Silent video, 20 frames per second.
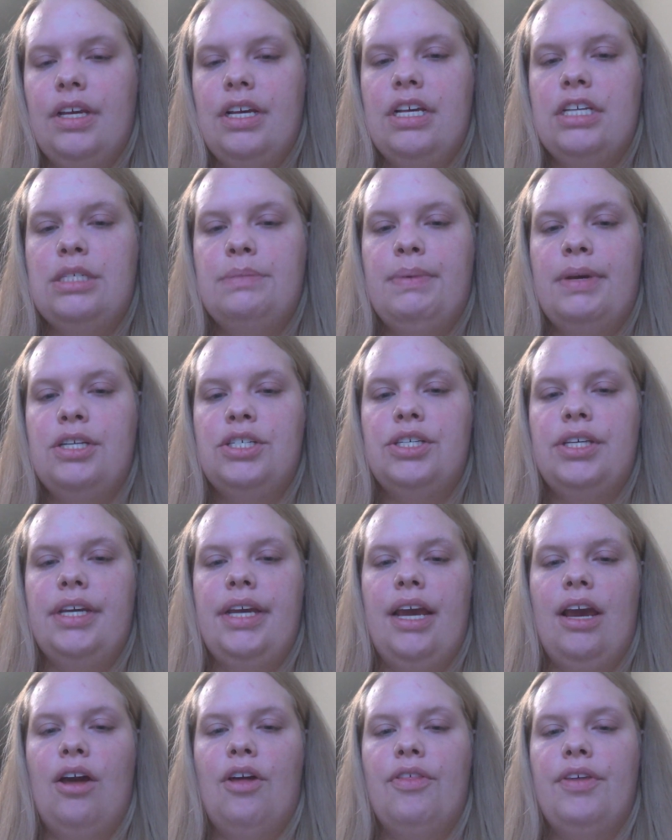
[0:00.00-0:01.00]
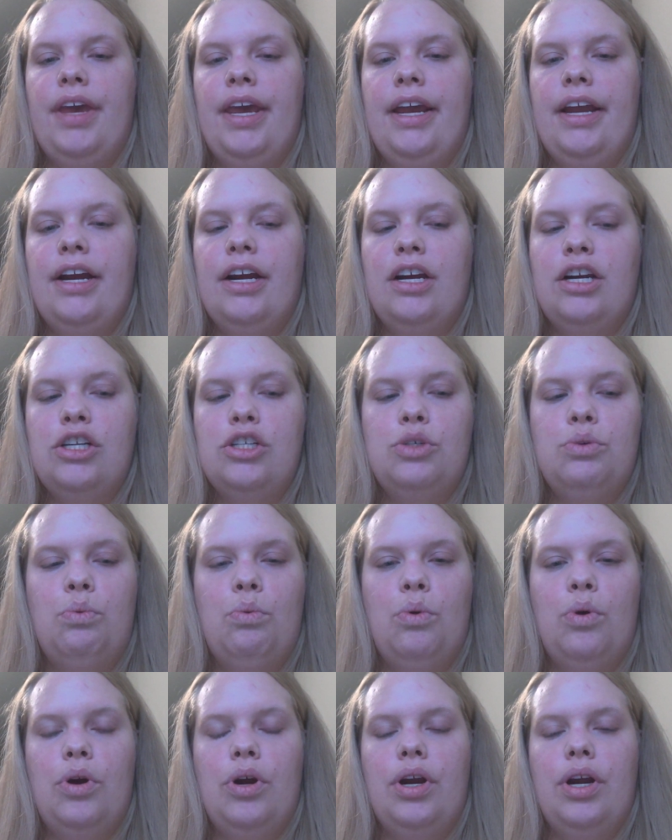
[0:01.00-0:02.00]
especially healthcare
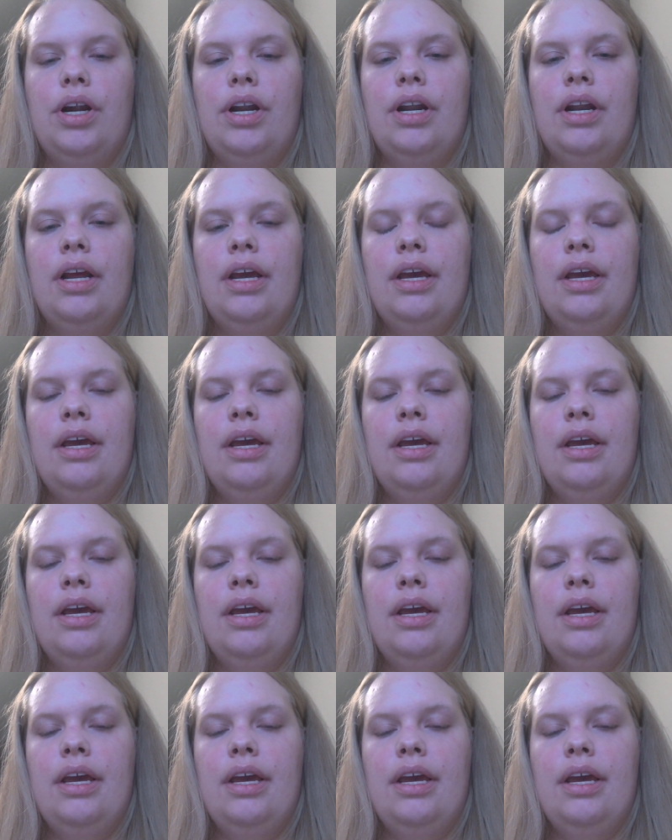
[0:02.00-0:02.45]
toward